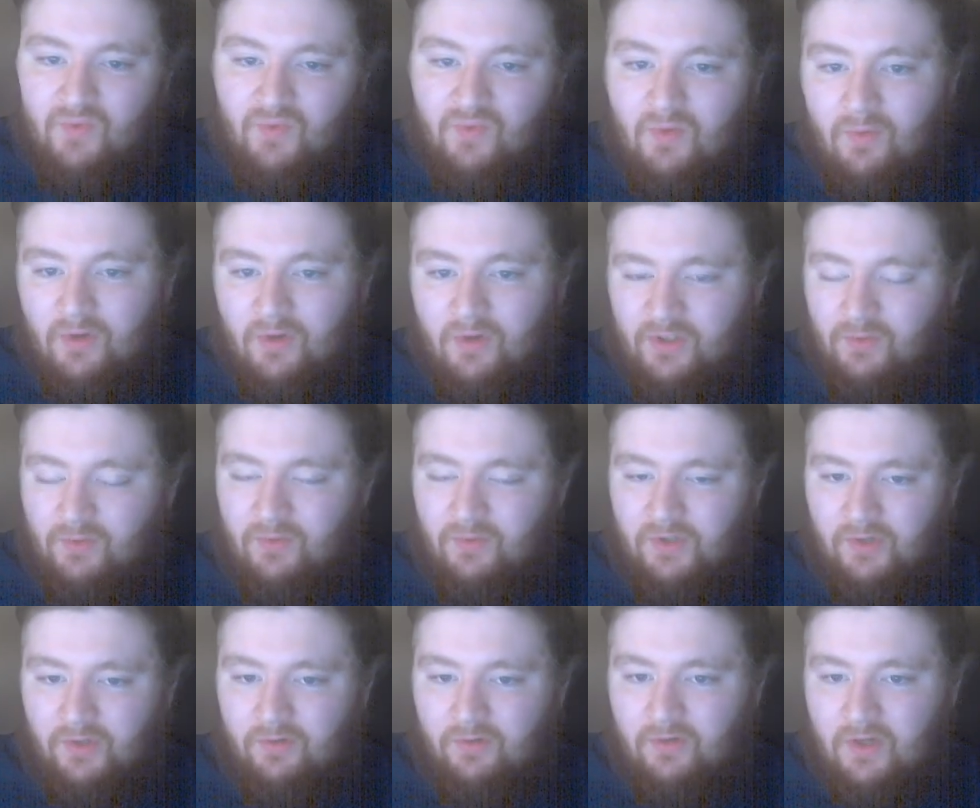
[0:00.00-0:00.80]
we want to
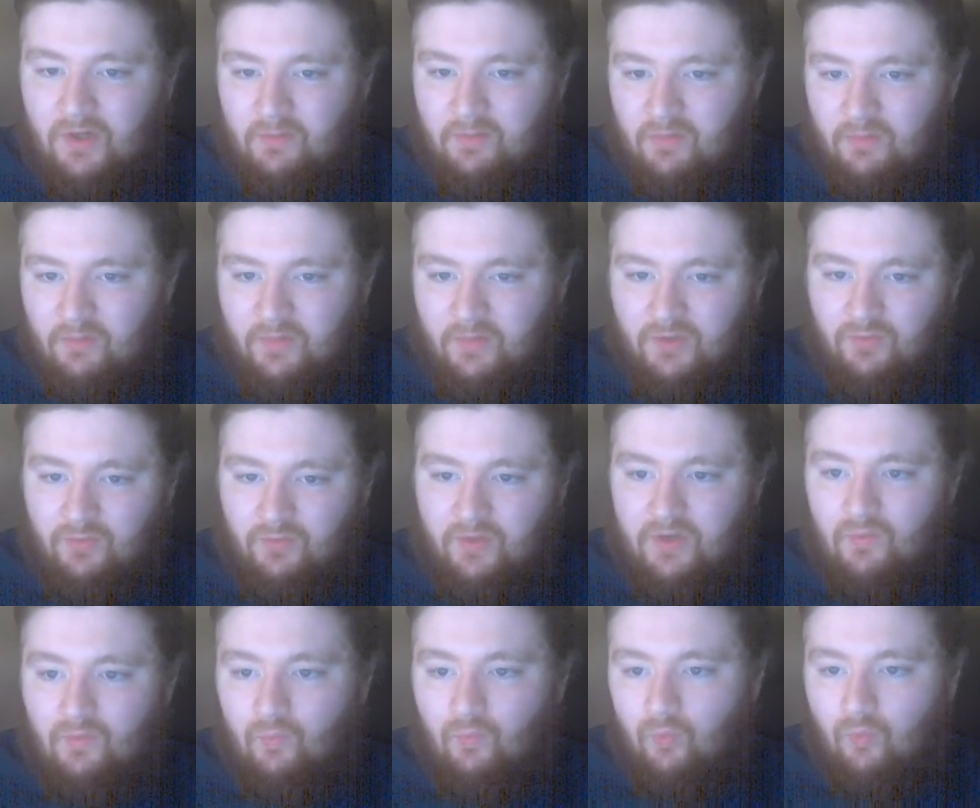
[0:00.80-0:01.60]
return a number
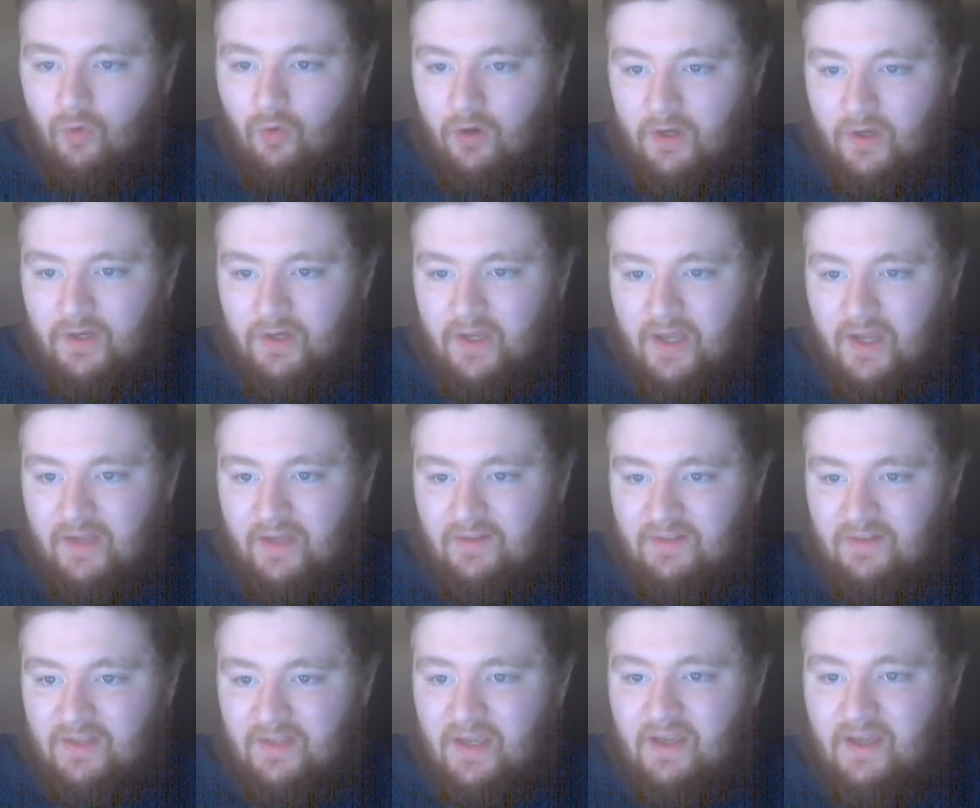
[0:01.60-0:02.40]
between 1
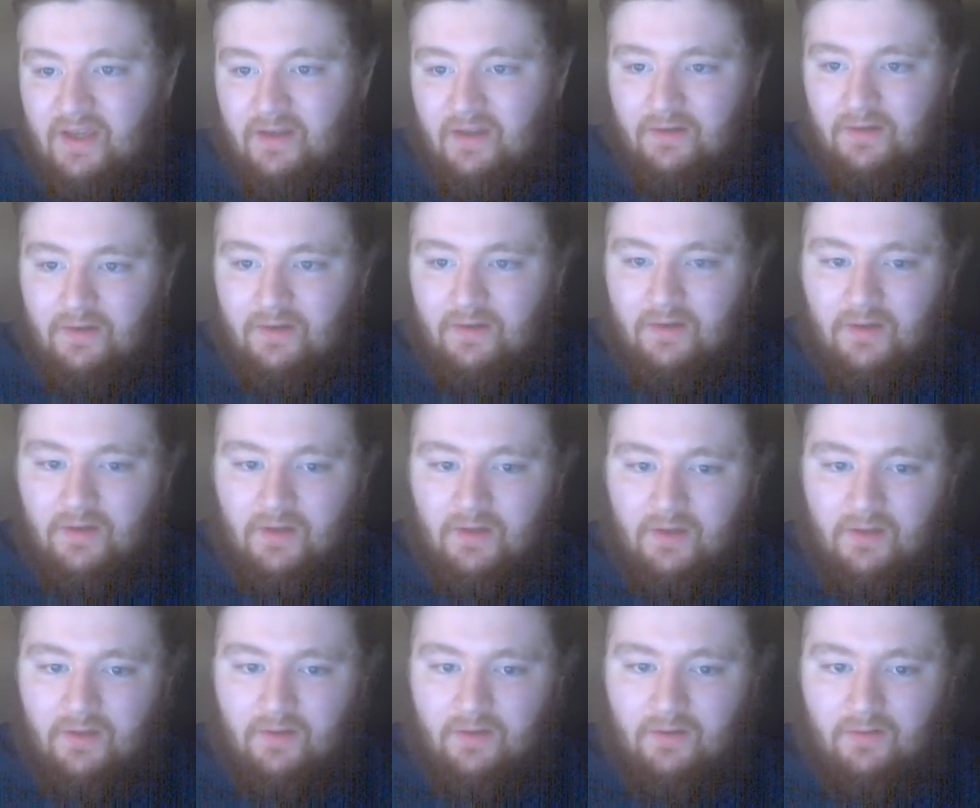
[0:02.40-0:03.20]
and 10,
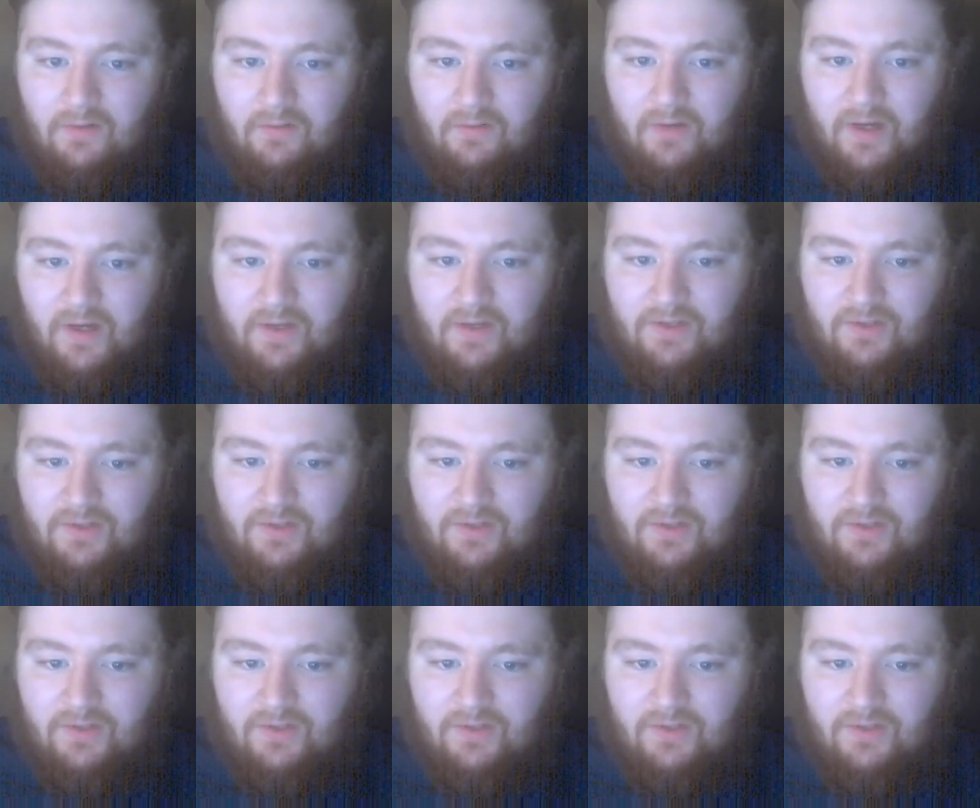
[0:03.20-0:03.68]
right?